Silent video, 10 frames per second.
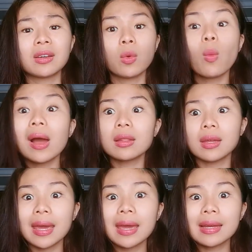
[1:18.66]
while
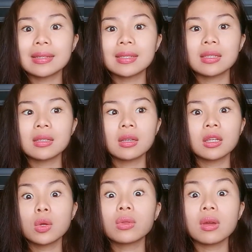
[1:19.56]
the ants,
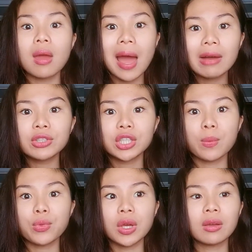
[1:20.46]
they have
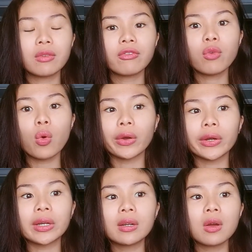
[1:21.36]
something for